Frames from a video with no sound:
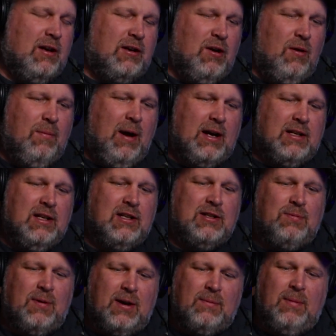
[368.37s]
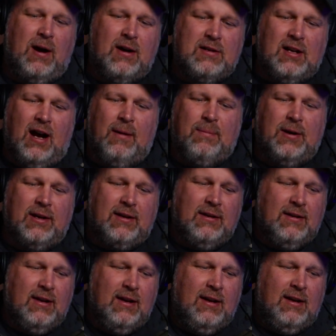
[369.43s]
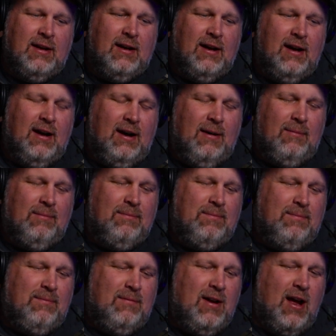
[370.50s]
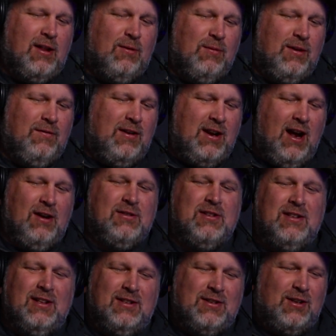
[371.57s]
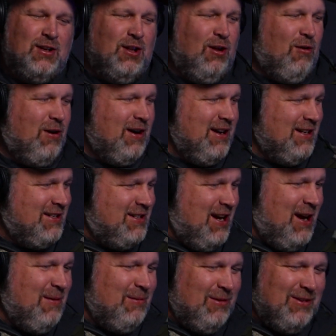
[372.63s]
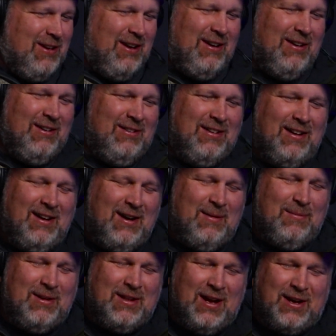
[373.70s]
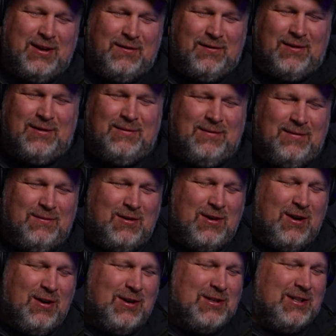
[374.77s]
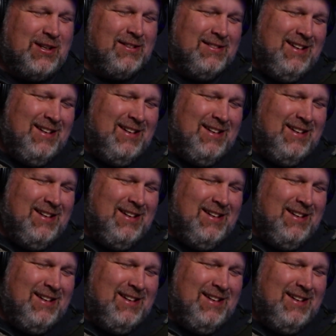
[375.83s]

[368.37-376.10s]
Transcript: going back to the spring bear topic. Now that we've announced this glorious table, and thank you for noticing.